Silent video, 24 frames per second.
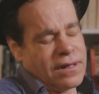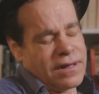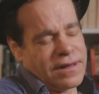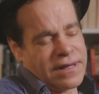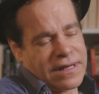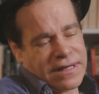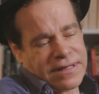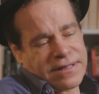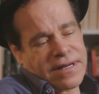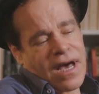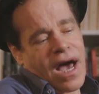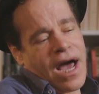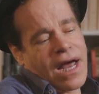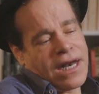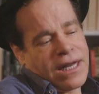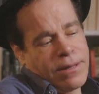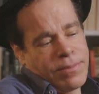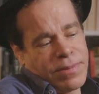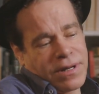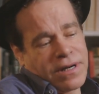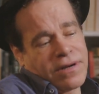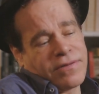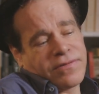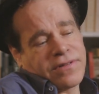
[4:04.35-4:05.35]
that tiny
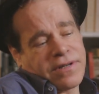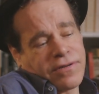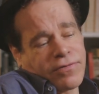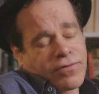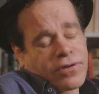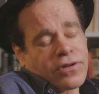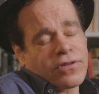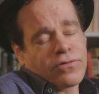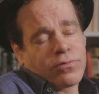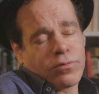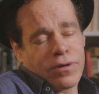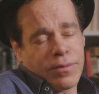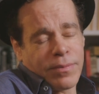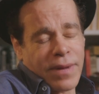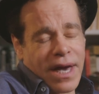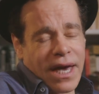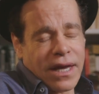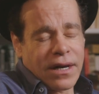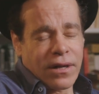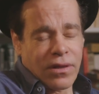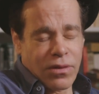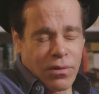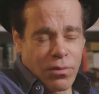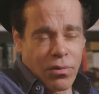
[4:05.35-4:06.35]
bit of difference we
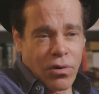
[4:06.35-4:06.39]
made in the